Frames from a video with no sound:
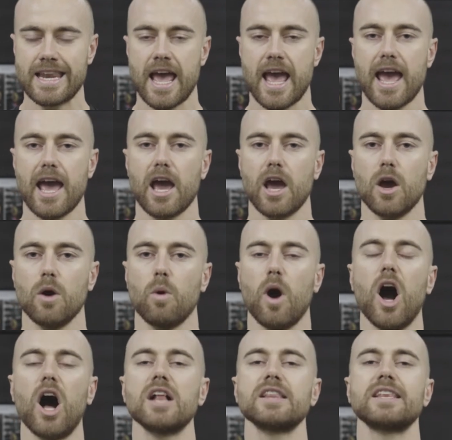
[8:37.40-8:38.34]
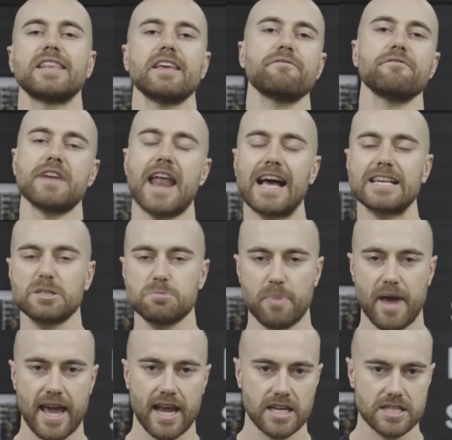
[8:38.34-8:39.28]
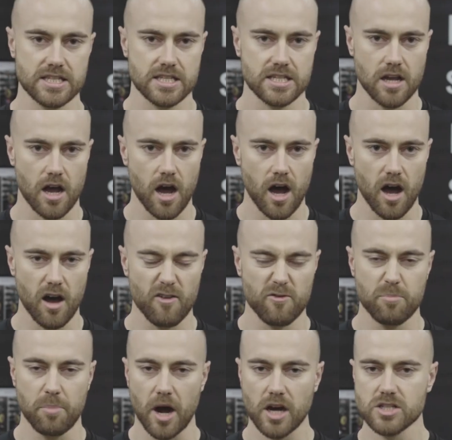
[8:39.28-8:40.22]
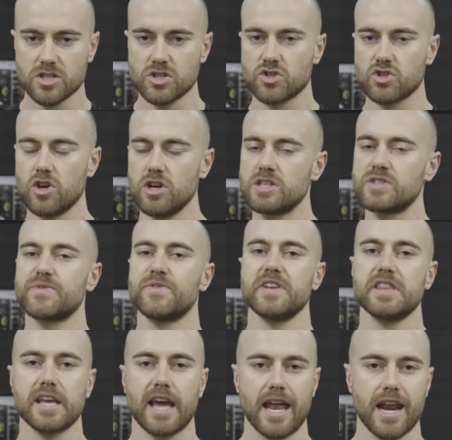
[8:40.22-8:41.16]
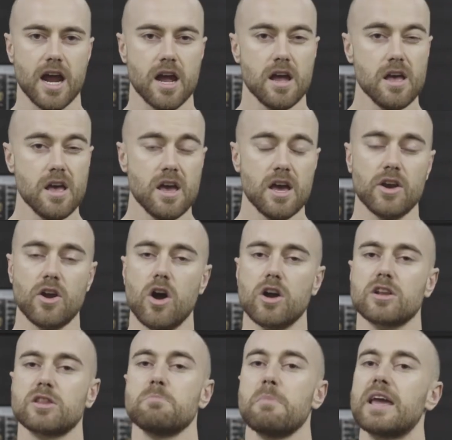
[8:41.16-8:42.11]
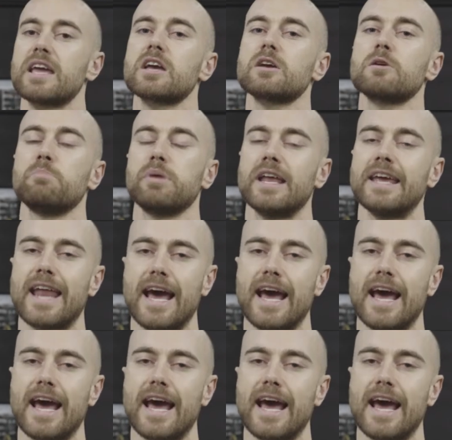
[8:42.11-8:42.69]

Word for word: how all the different aspects of boxing science fit together in order to make a complete